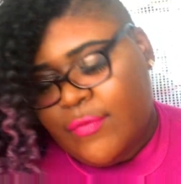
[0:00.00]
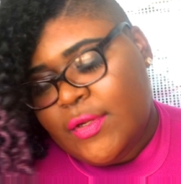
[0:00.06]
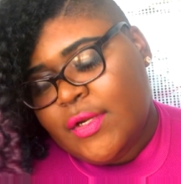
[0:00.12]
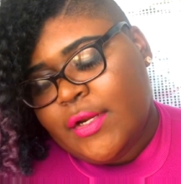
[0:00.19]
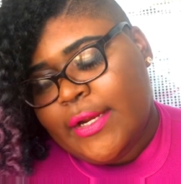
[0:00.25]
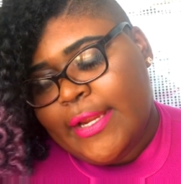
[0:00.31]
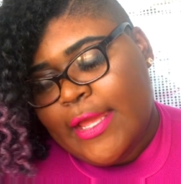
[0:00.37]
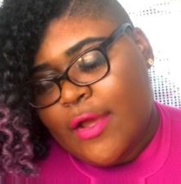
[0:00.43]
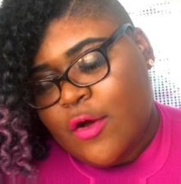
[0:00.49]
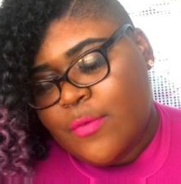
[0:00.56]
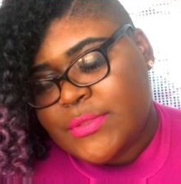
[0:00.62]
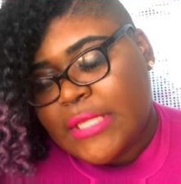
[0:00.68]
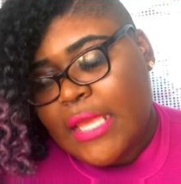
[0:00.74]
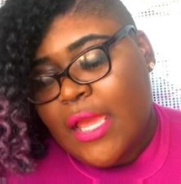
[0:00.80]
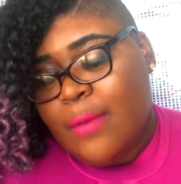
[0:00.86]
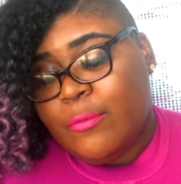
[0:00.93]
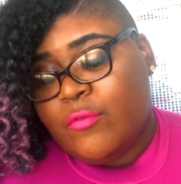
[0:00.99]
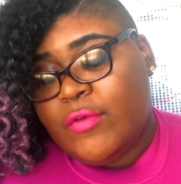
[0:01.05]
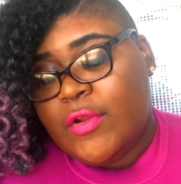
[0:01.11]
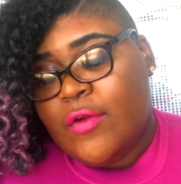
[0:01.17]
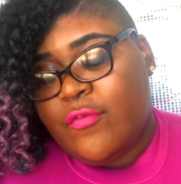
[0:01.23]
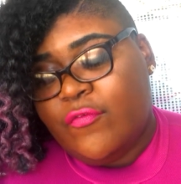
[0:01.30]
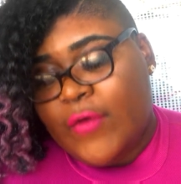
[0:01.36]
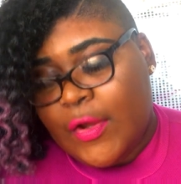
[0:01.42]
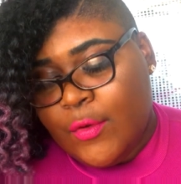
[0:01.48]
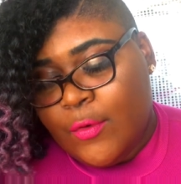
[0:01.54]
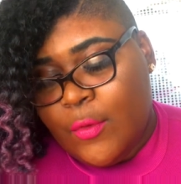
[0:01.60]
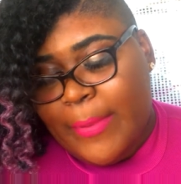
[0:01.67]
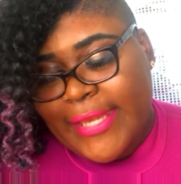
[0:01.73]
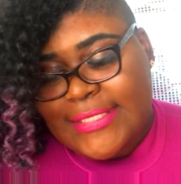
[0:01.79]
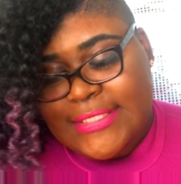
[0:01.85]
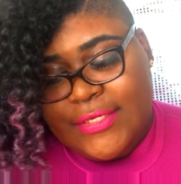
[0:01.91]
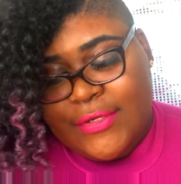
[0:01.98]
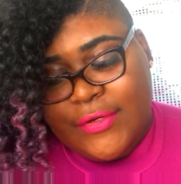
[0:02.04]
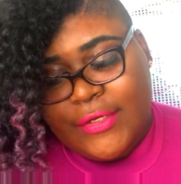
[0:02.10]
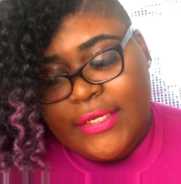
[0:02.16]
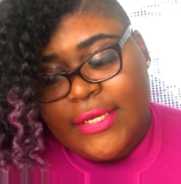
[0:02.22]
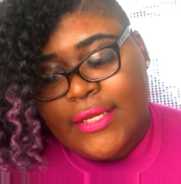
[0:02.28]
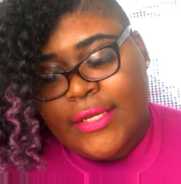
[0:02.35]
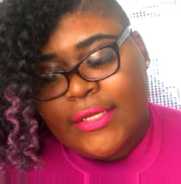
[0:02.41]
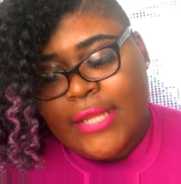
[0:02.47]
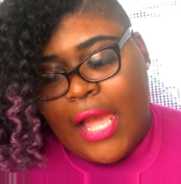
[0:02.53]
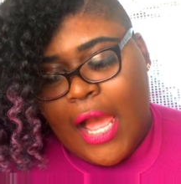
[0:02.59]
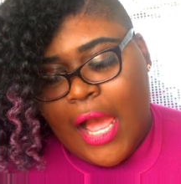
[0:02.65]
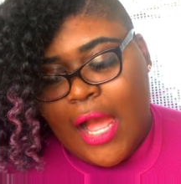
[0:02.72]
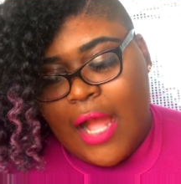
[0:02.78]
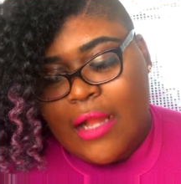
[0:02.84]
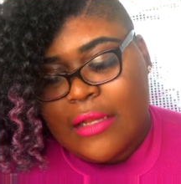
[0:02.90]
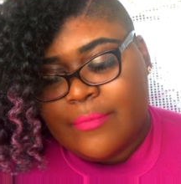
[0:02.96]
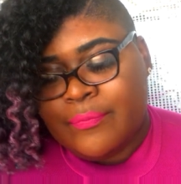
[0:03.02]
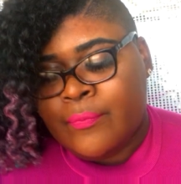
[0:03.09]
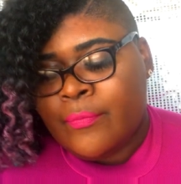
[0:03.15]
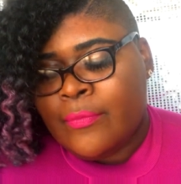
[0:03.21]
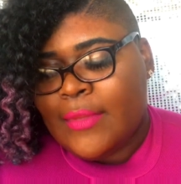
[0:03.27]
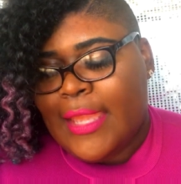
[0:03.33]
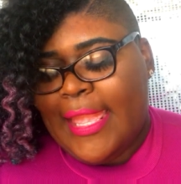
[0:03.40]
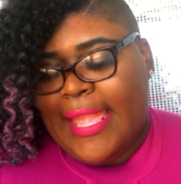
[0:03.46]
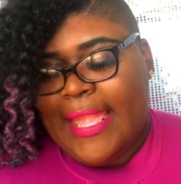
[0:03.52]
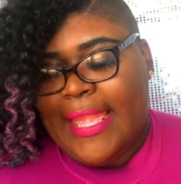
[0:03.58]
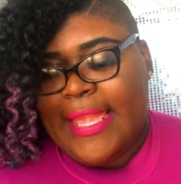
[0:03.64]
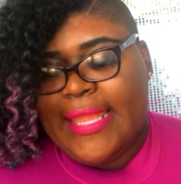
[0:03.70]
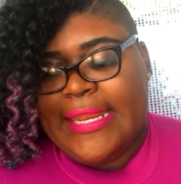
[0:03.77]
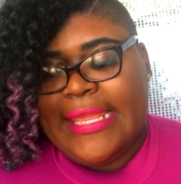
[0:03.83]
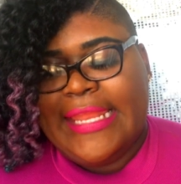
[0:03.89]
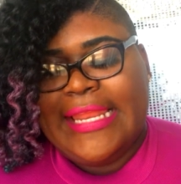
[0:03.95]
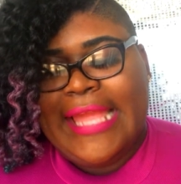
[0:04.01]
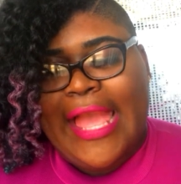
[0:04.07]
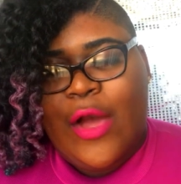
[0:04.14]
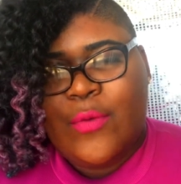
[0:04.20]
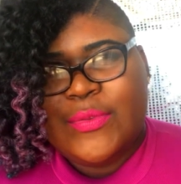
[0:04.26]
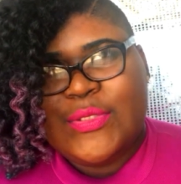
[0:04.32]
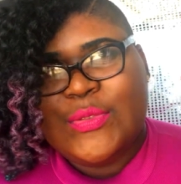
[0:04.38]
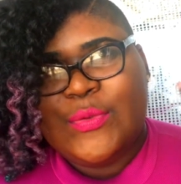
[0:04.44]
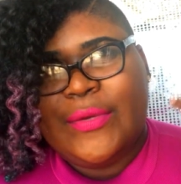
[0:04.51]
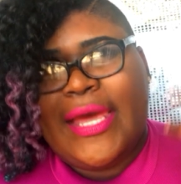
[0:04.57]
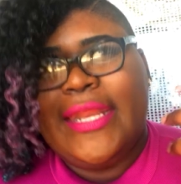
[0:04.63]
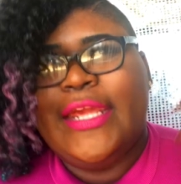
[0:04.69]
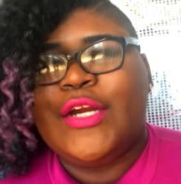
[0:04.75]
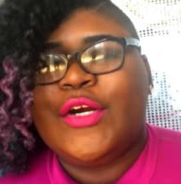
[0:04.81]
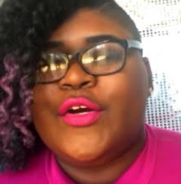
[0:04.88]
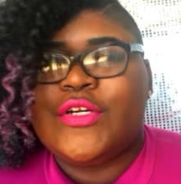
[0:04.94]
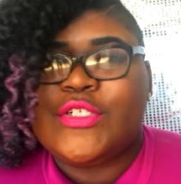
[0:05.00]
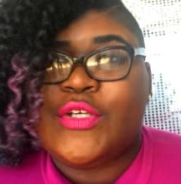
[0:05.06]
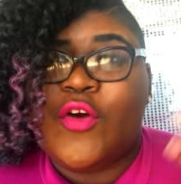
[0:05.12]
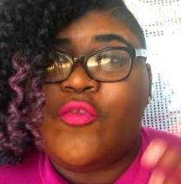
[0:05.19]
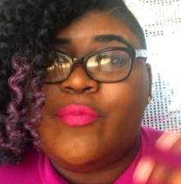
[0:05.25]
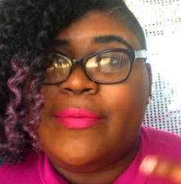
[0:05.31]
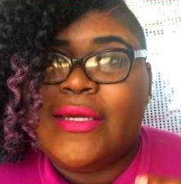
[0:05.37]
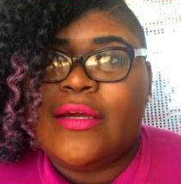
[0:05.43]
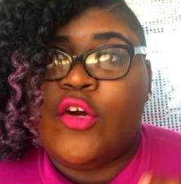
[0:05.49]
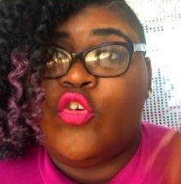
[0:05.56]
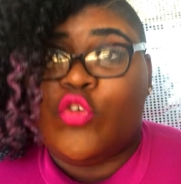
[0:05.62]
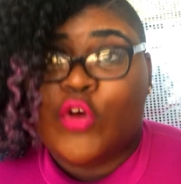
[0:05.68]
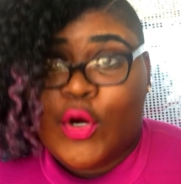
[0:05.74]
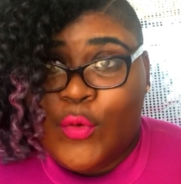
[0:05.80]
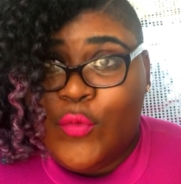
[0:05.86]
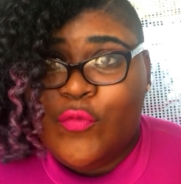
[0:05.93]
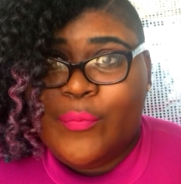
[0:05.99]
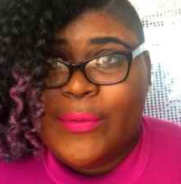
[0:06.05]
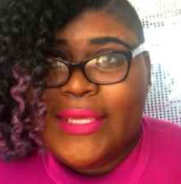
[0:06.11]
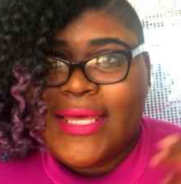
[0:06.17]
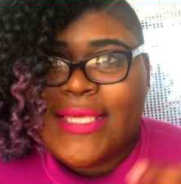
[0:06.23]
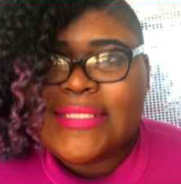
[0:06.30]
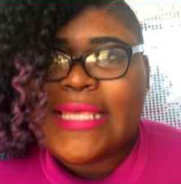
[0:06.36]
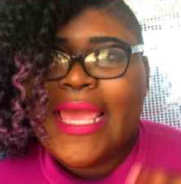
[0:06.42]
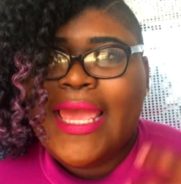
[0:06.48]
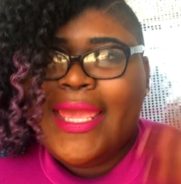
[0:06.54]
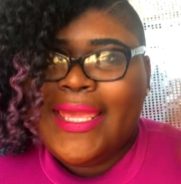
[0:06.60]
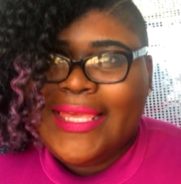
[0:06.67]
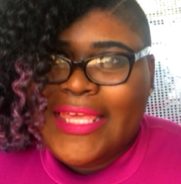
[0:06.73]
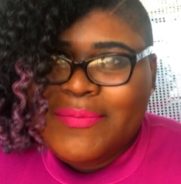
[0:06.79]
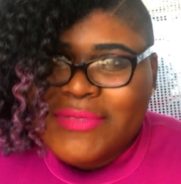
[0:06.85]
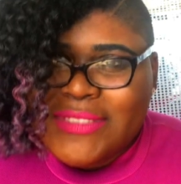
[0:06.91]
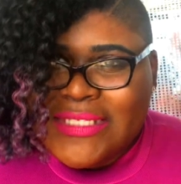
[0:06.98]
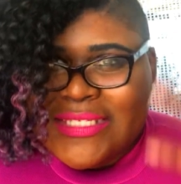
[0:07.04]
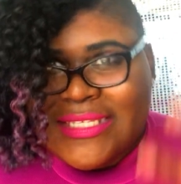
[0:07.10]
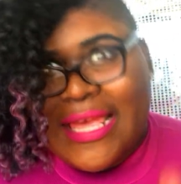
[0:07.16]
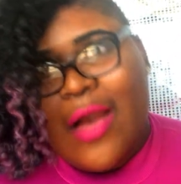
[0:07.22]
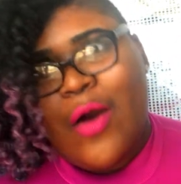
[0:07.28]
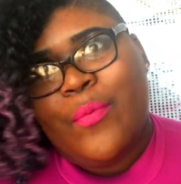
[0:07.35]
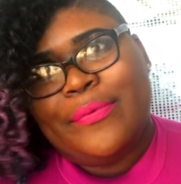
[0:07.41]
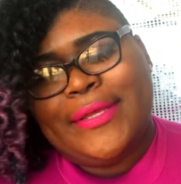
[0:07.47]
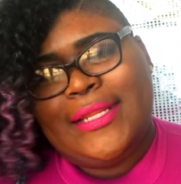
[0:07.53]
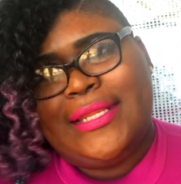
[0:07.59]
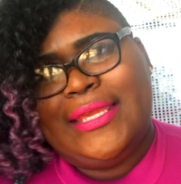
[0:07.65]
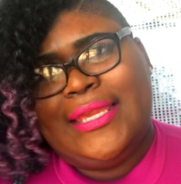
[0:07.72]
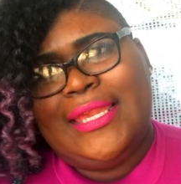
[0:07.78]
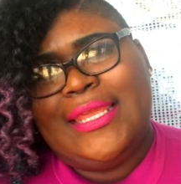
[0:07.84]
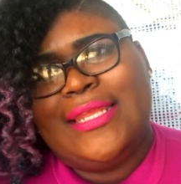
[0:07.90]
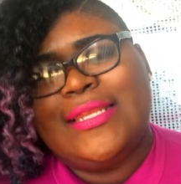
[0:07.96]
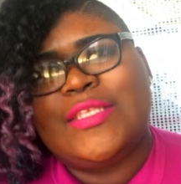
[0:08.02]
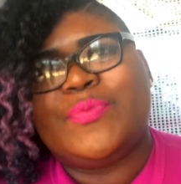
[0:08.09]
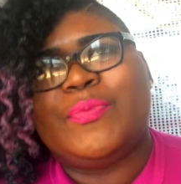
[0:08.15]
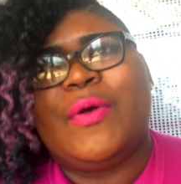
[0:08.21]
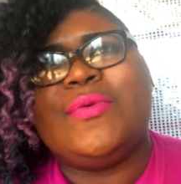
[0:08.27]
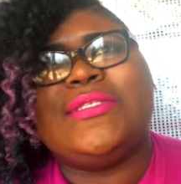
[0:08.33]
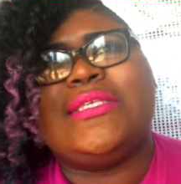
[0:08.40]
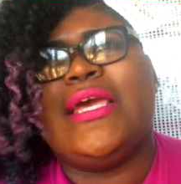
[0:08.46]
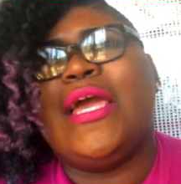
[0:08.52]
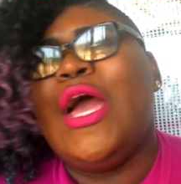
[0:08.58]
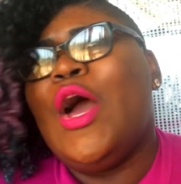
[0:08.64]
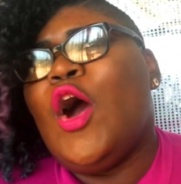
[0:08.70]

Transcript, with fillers: vinegar helps prevent fungal bacteria and um, and it helps to kind of encourage growth because it keeps the scalp clean. It's supposed to